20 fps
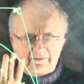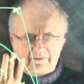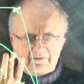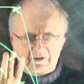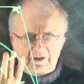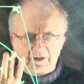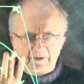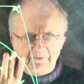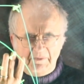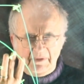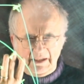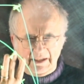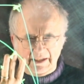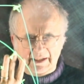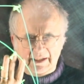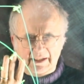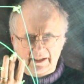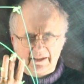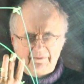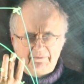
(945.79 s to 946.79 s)
to
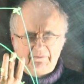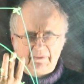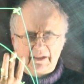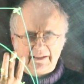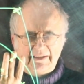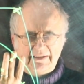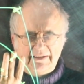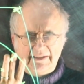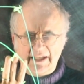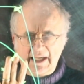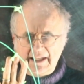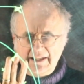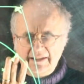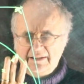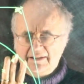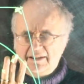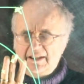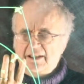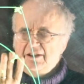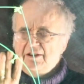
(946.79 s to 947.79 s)
me makes
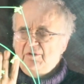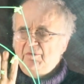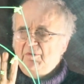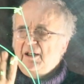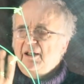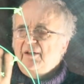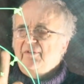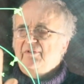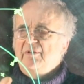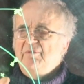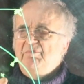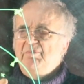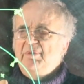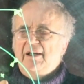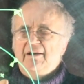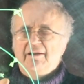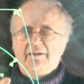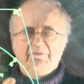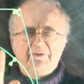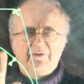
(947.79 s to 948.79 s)
sense as a way of
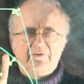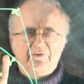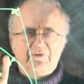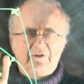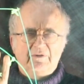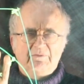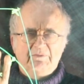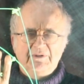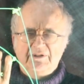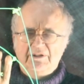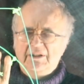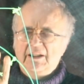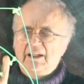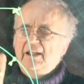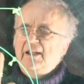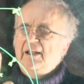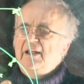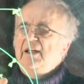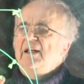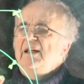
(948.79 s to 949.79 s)
comparing performance.
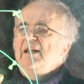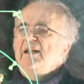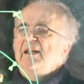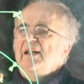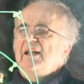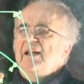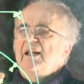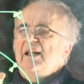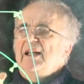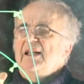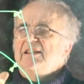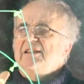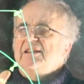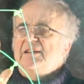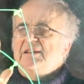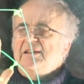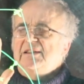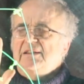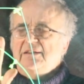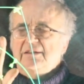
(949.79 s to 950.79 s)

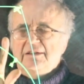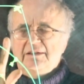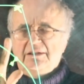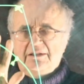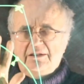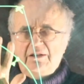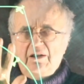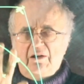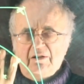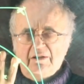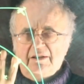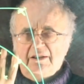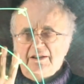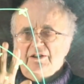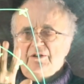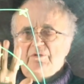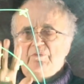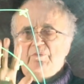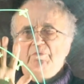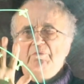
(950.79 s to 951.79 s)
It's got
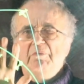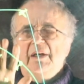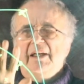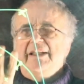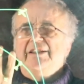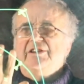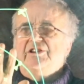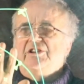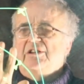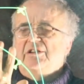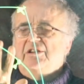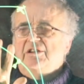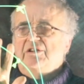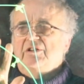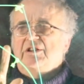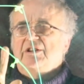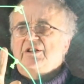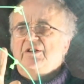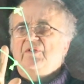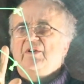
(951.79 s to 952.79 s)
this major
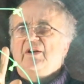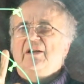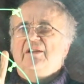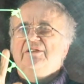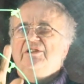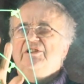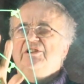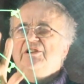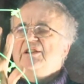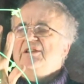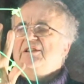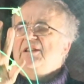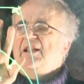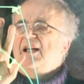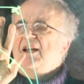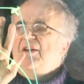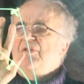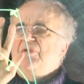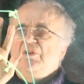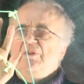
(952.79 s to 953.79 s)
disadvantage, is
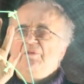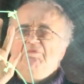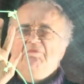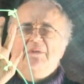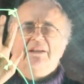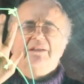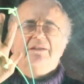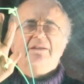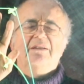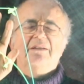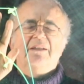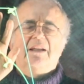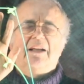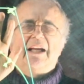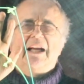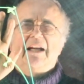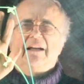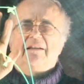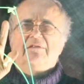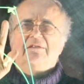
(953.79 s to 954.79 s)
that if you miss
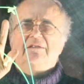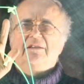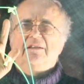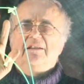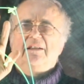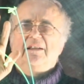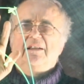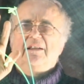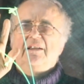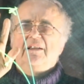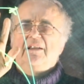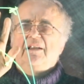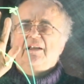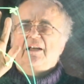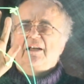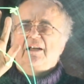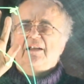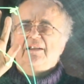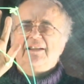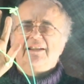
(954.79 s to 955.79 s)
out
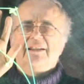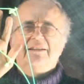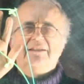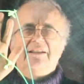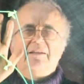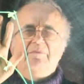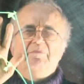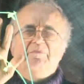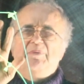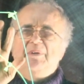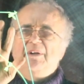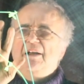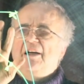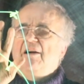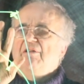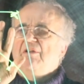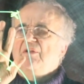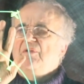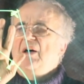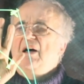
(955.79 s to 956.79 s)
an
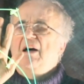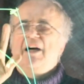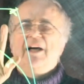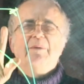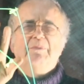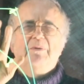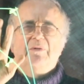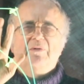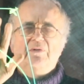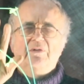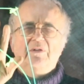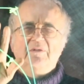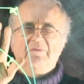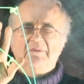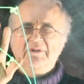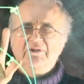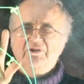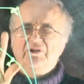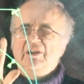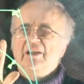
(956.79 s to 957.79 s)
exemplar of high
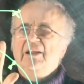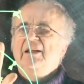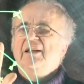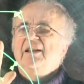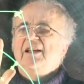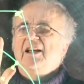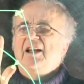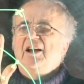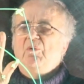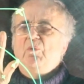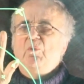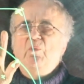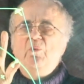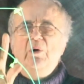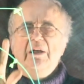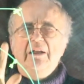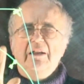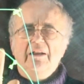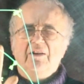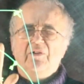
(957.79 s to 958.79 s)
performance, it
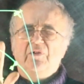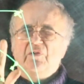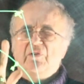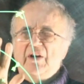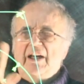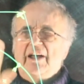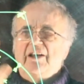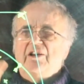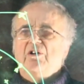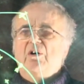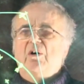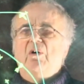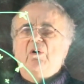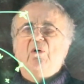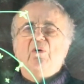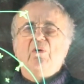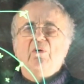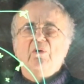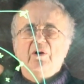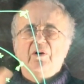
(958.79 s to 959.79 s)
will affect
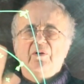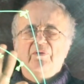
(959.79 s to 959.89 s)
all